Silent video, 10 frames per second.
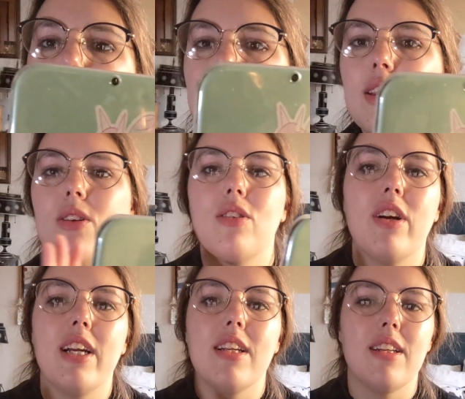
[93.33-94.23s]
I think it looks
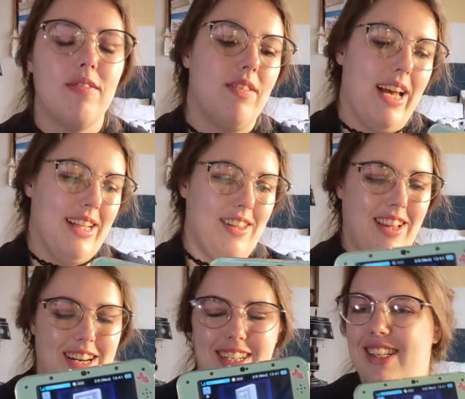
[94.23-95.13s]
great. It adds a
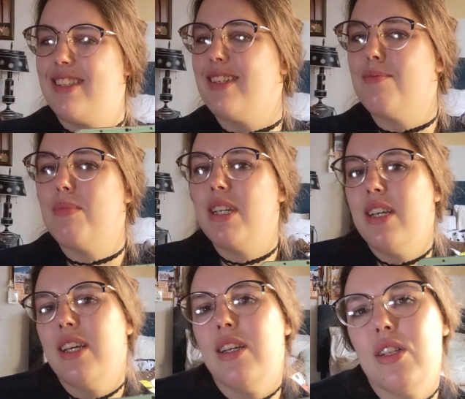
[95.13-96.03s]
lot of custom
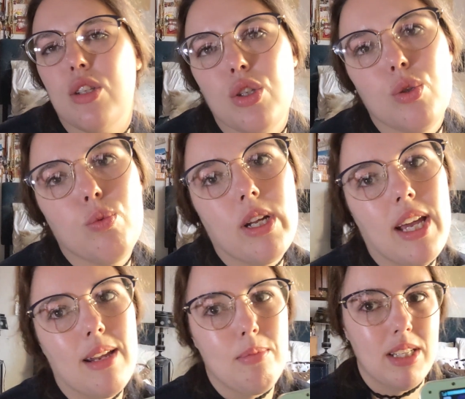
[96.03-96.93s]
to what
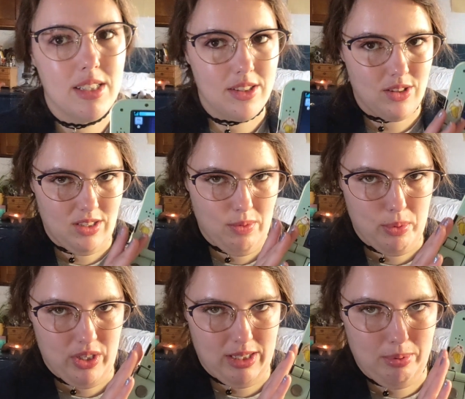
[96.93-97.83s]
had been just sort of a
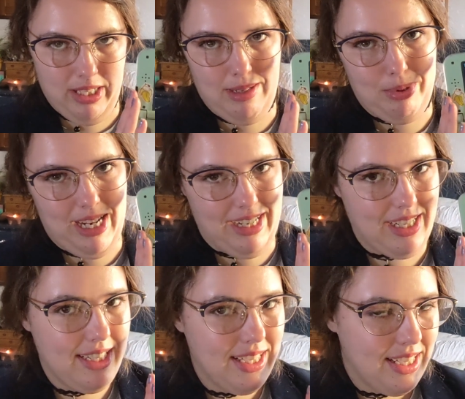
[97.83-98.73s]
boring plain
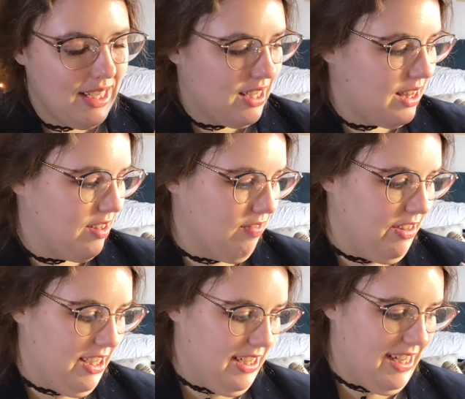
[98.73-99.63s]
black
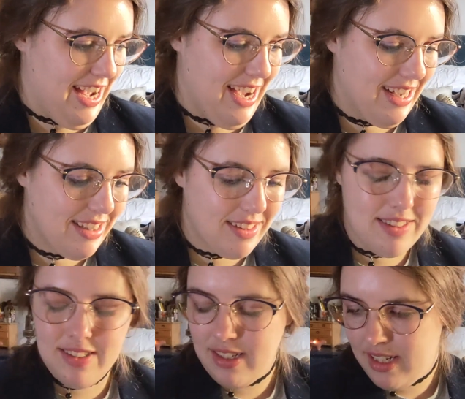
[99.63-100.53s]

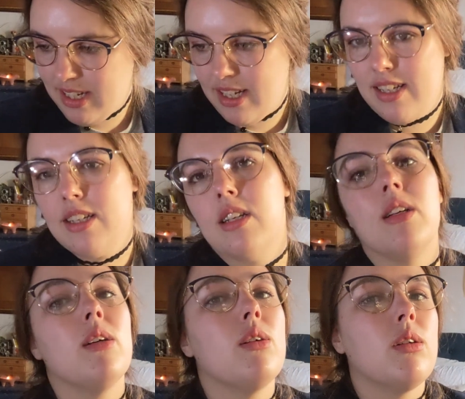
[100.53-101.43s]
3DS.
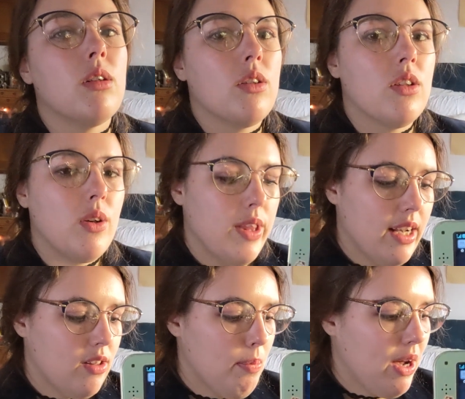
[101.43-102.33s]
So
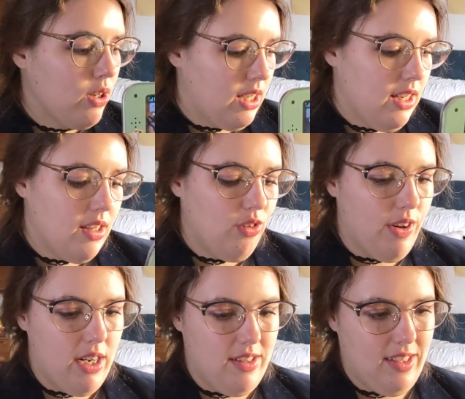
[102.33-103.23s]
that's about it as
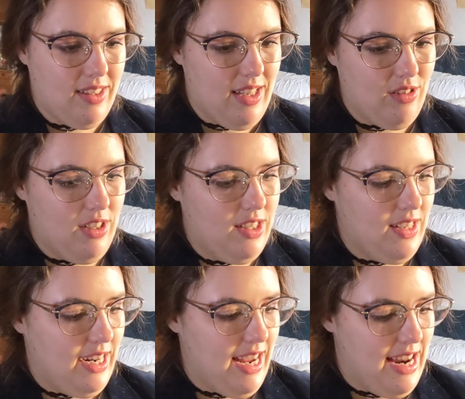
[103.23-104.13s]
far as accessories
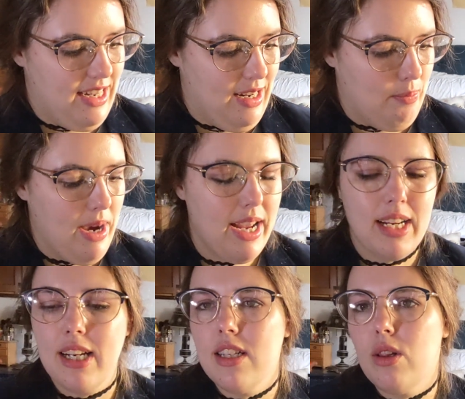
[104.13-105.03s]
I ended up buying.
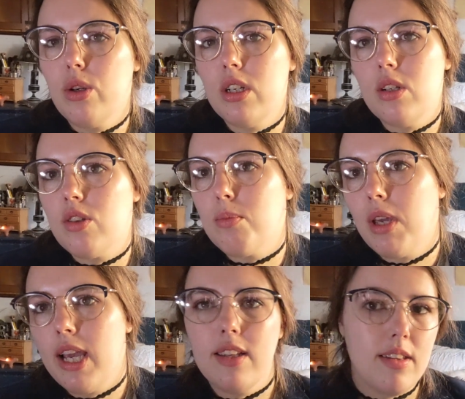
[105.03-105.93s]
I did look into some
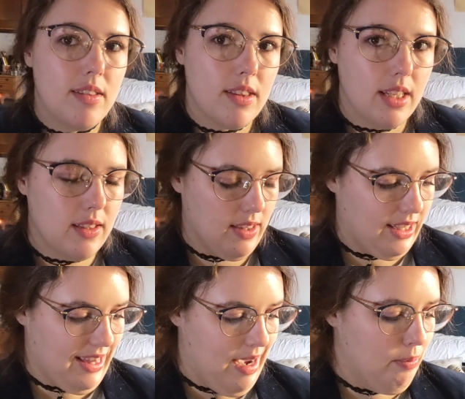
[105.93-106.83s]
cases and things
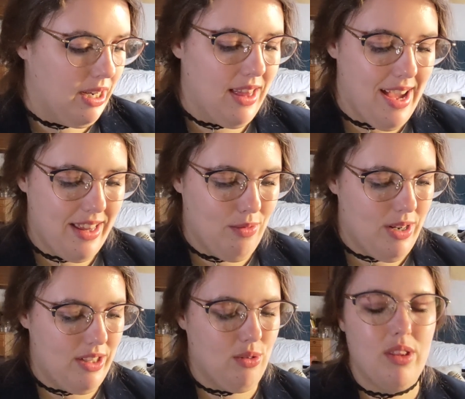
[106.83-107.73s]
like that, but a lot of the
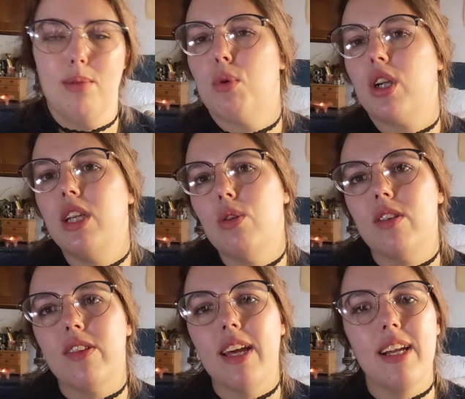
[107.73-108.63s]
ones with the more cute
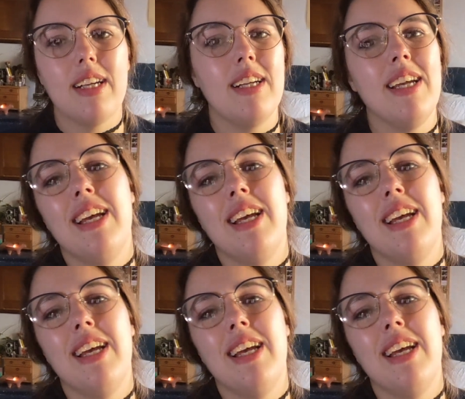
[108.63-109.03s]
aesthetic